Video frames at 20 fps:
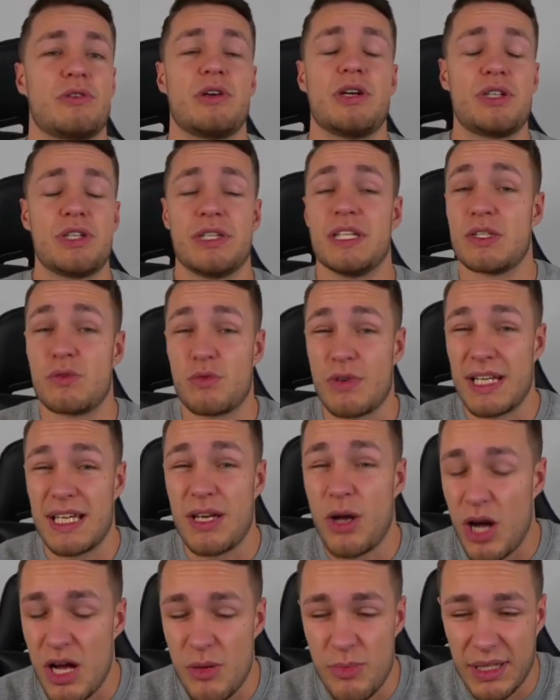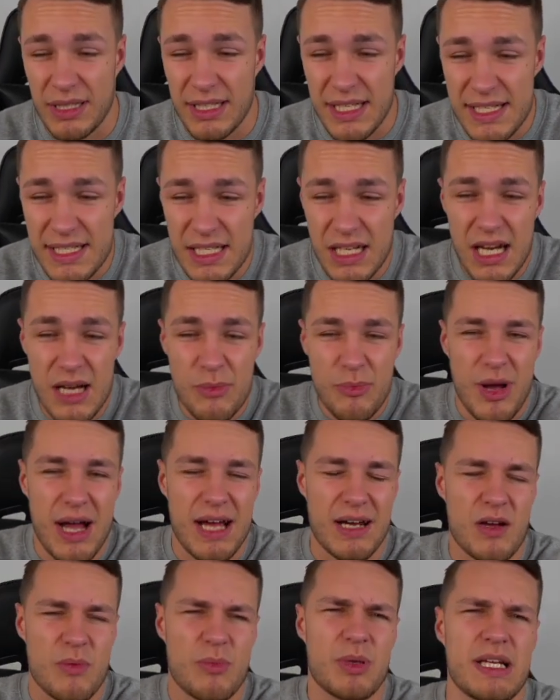Christian is really hyping this up,
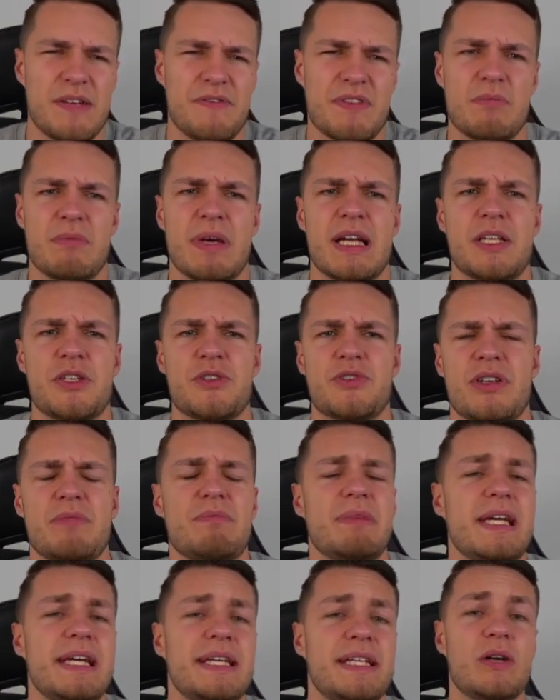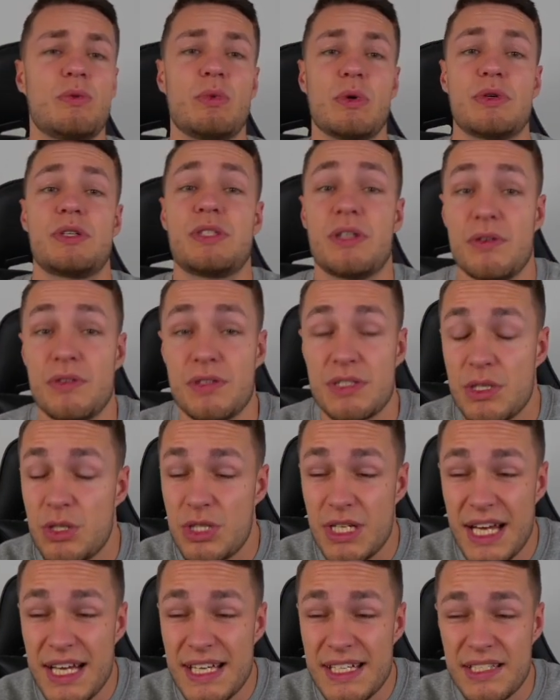and I believe the mainstream media will soon
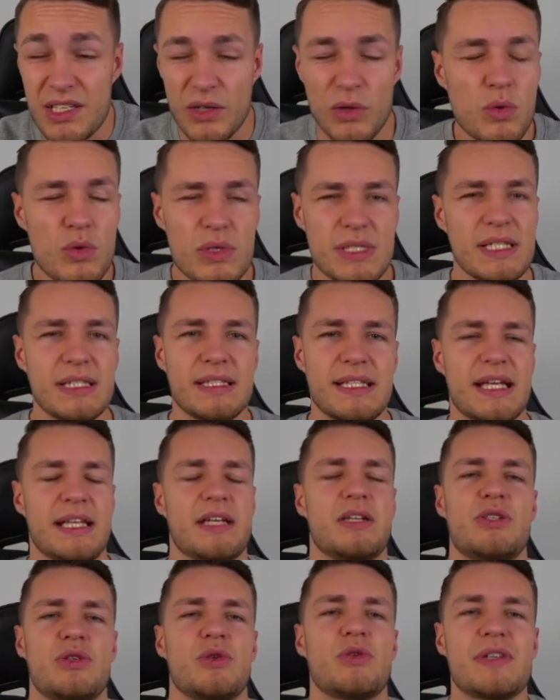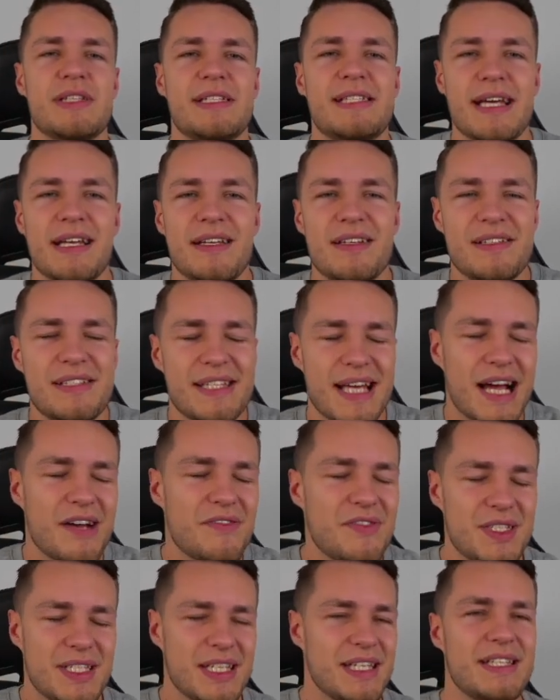suggest that all synthetic short sellers
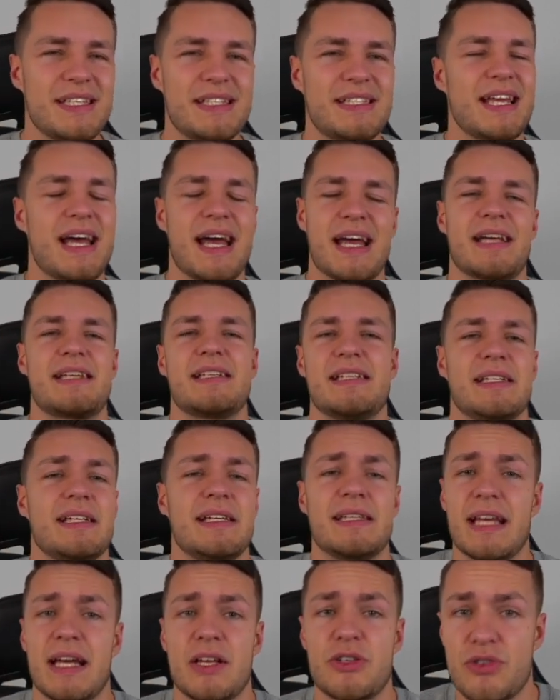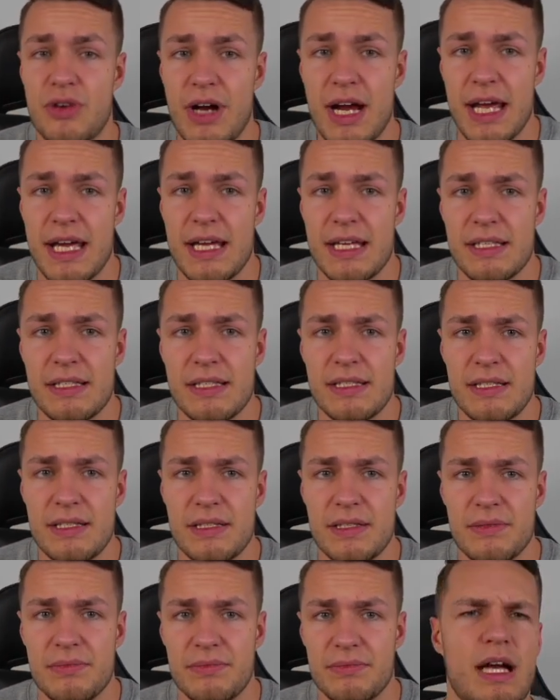have since exited their
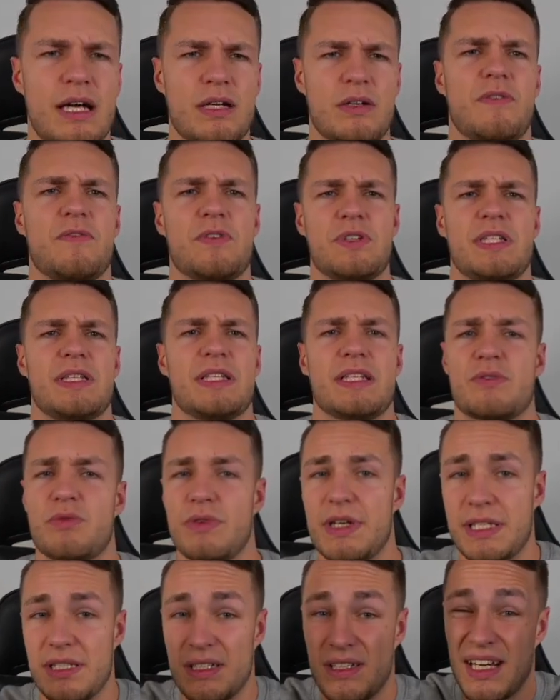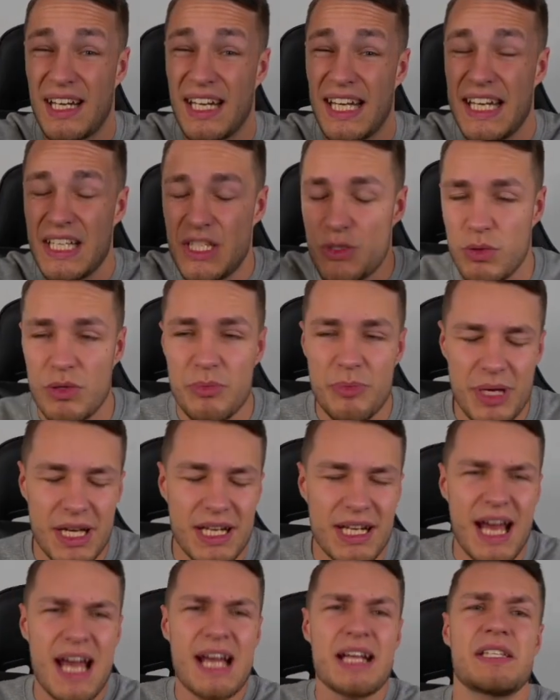trades. And obviously this recent glitch would be
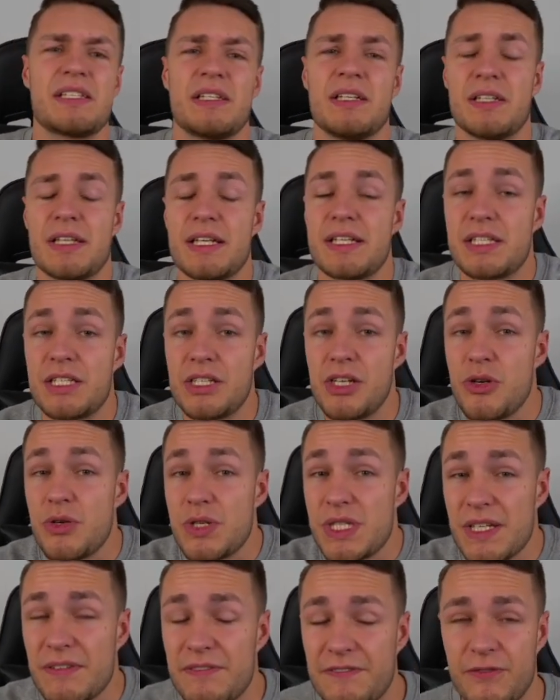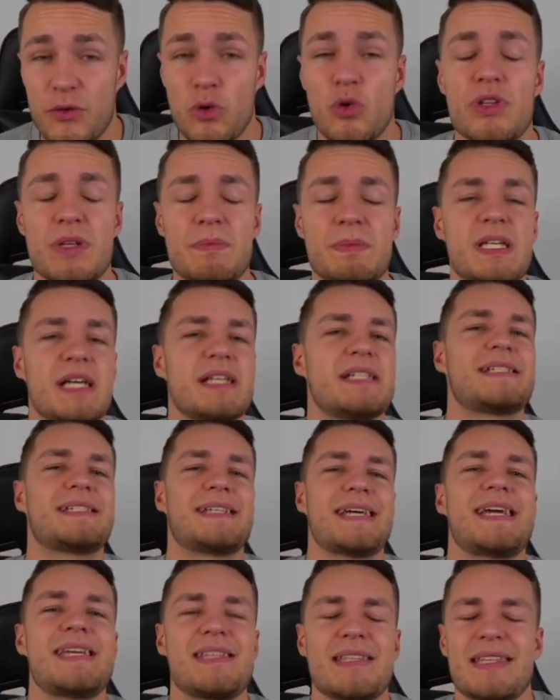an excellent excuse for them to
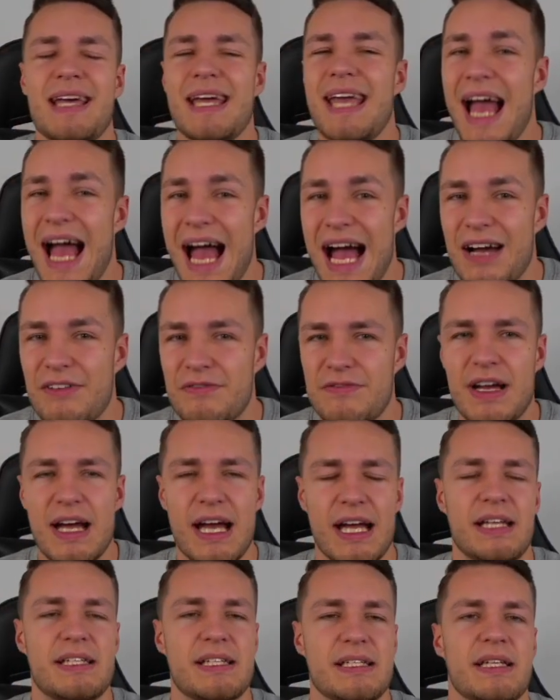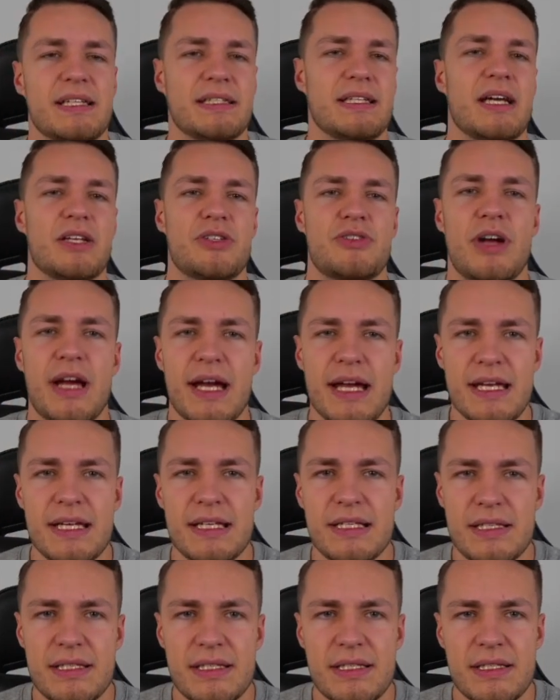say that they have exited their
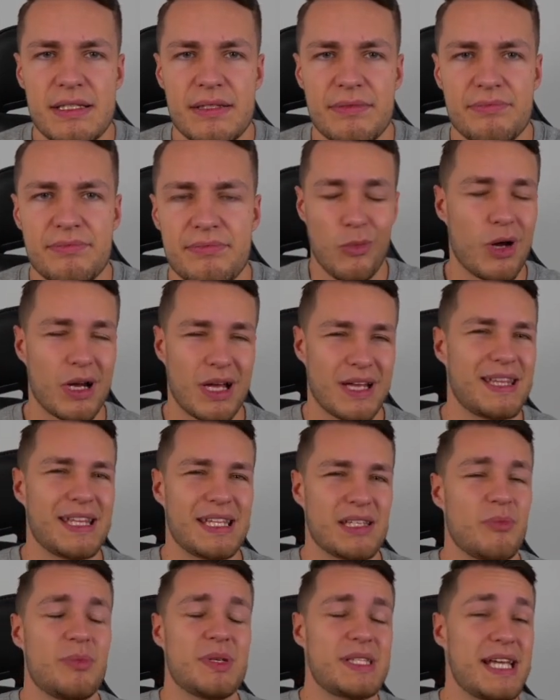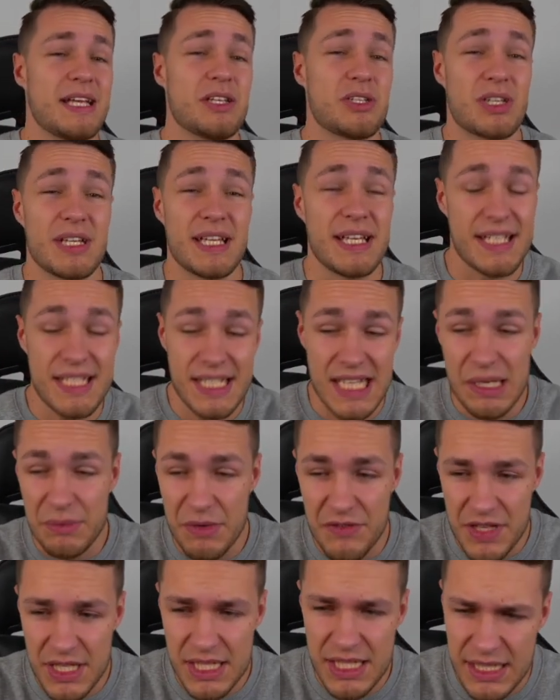trades. While I think that potentially some
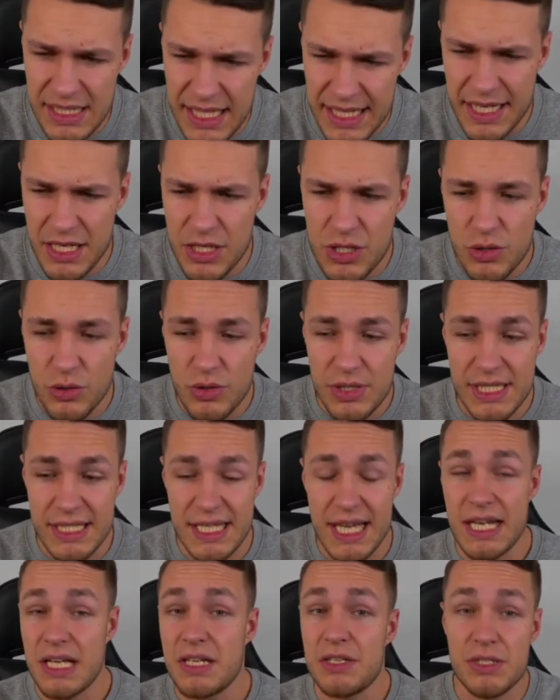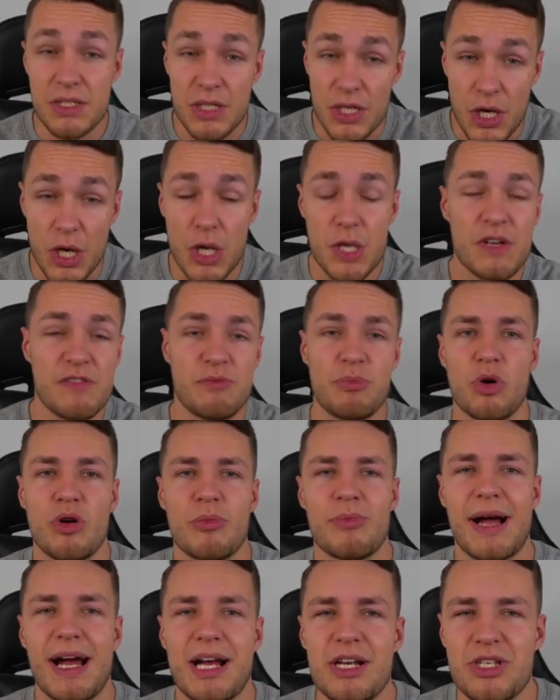of the synthetic short sellers could have
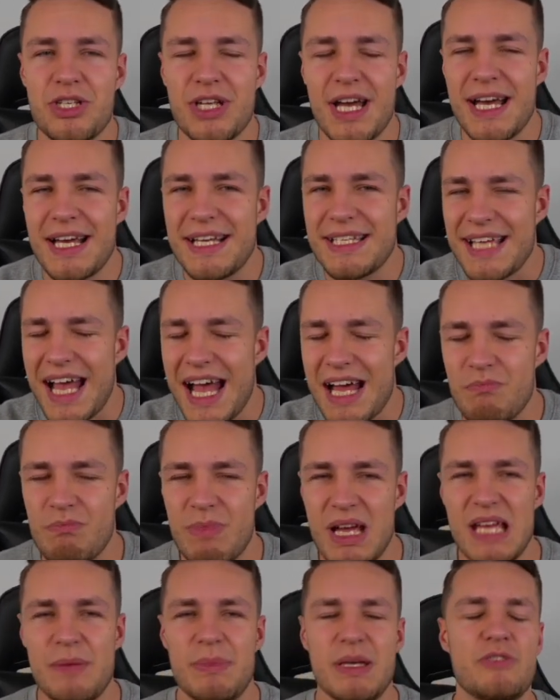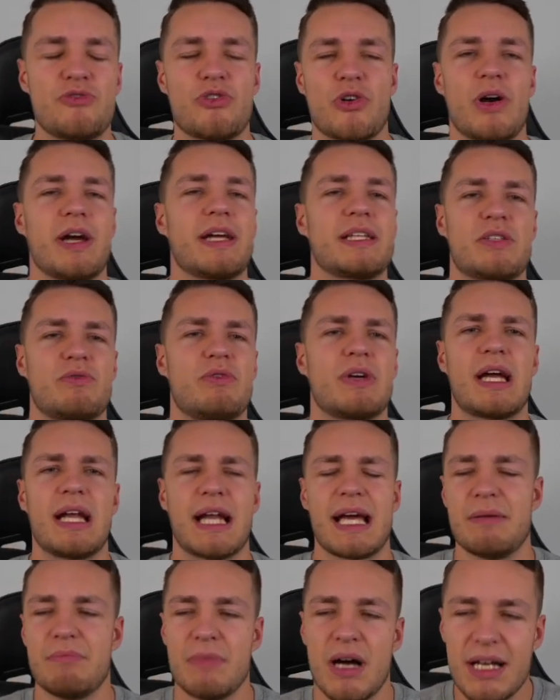bought back shares and maybe trying to
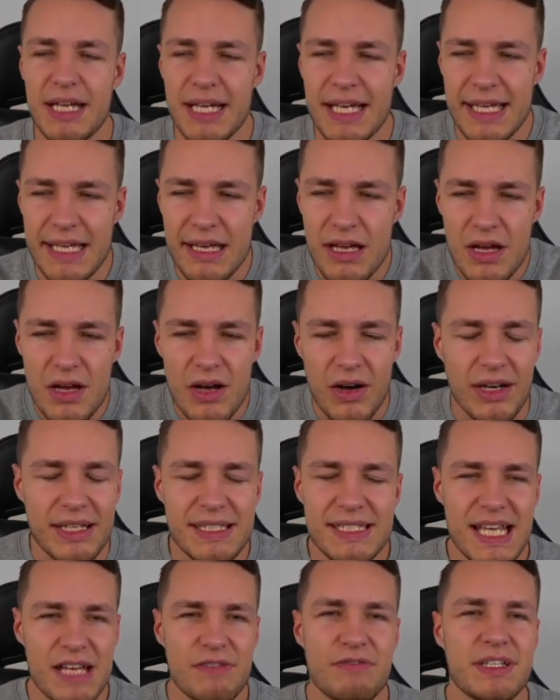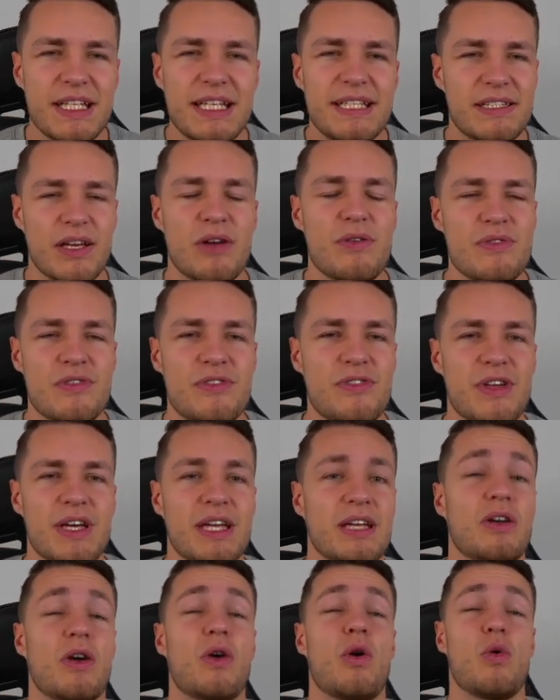reclaim money, I definitely don't
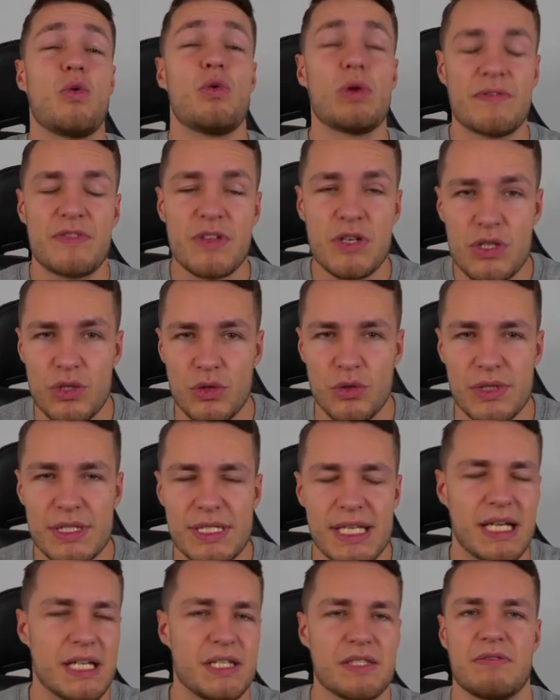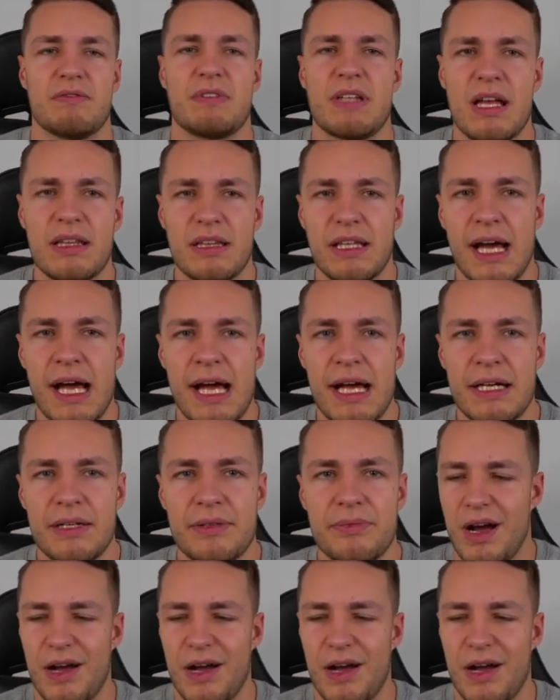think all of the short sellers have done that.